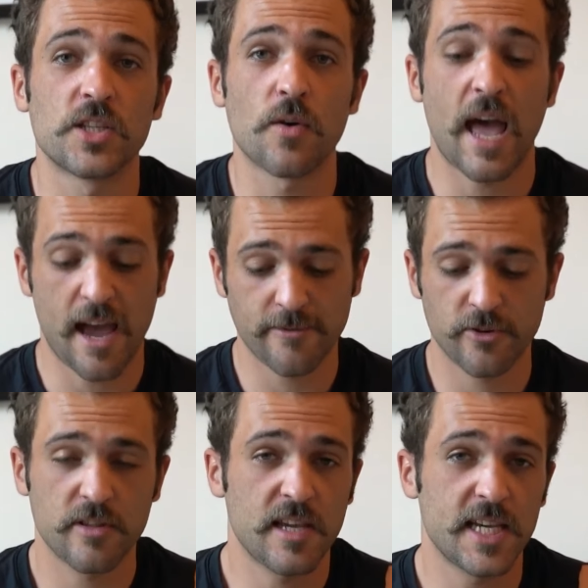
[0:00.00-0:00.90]
so
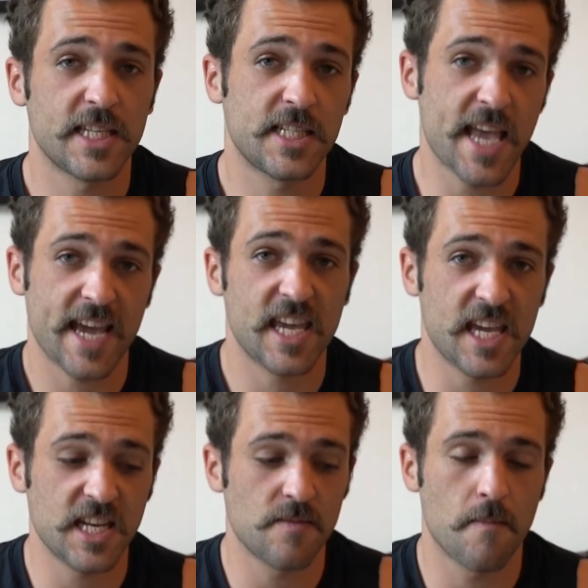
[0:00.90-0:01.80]
after the
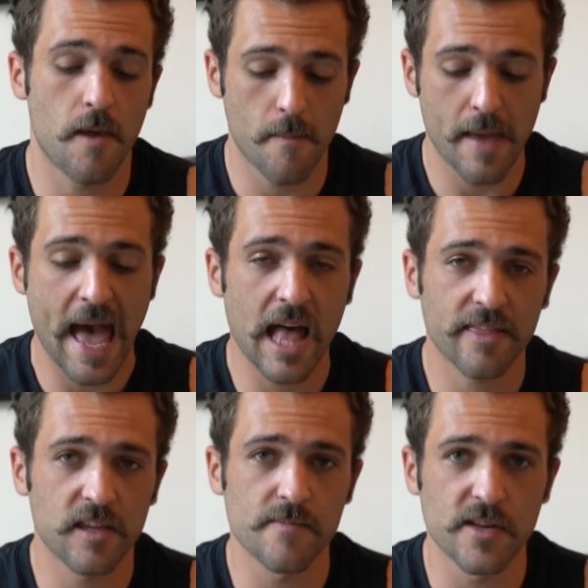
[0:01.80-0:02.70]
second
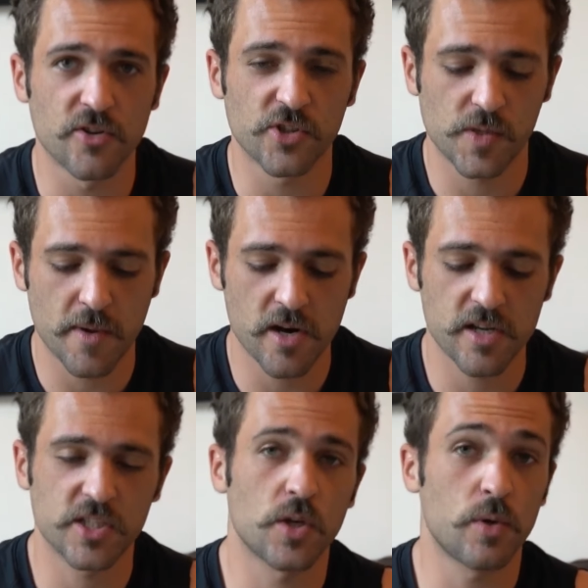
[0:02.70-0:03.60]
bath in mineral
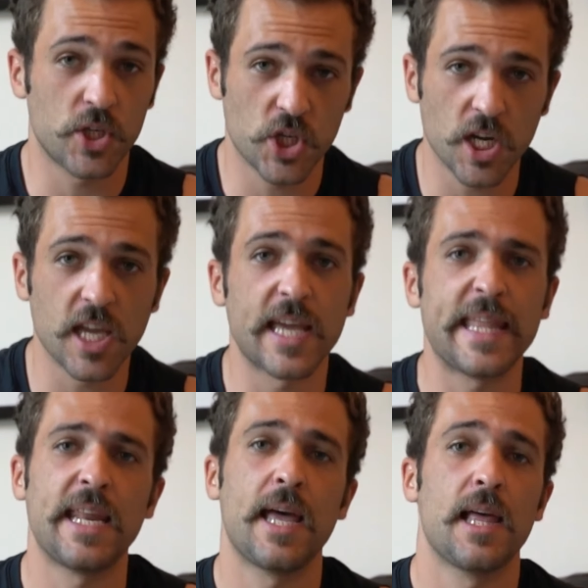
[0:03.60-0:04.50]
spirits, so we shook
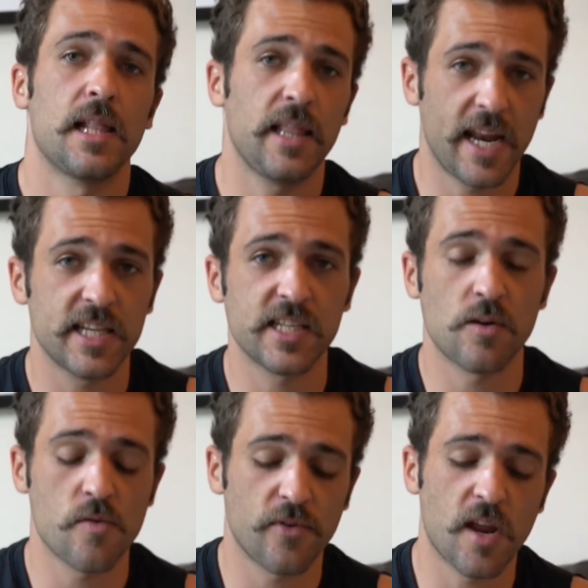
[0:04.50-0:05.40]
it, let it sit
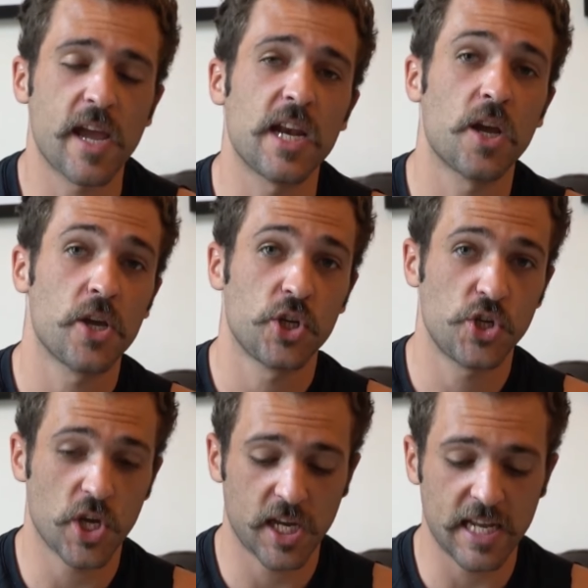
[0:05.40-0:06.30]
overnight,
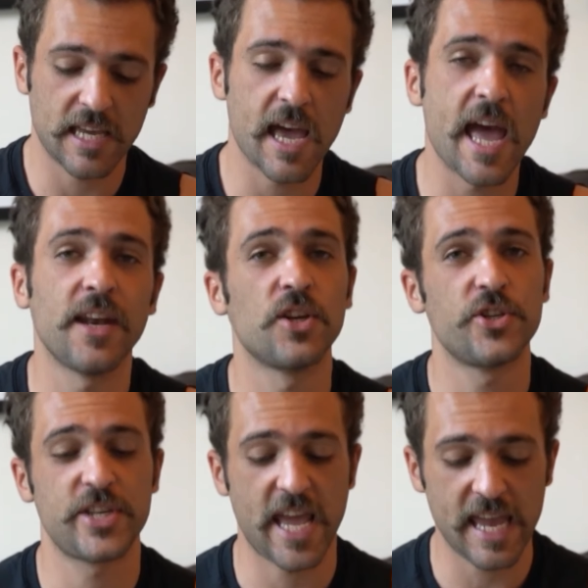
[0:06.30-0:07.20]
shook it again,
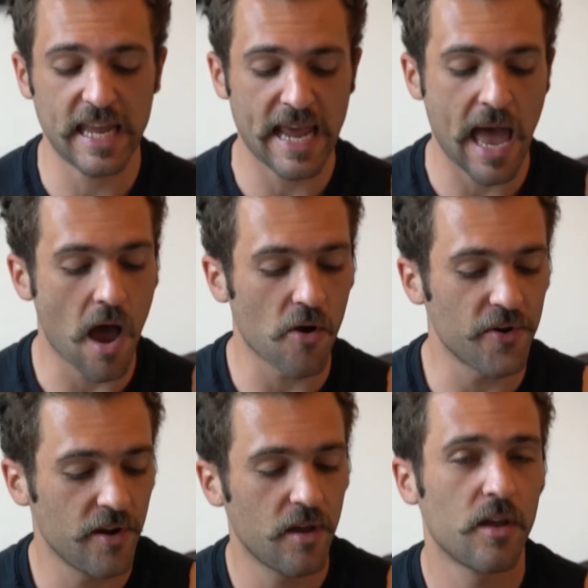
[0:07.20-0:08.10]
take it out,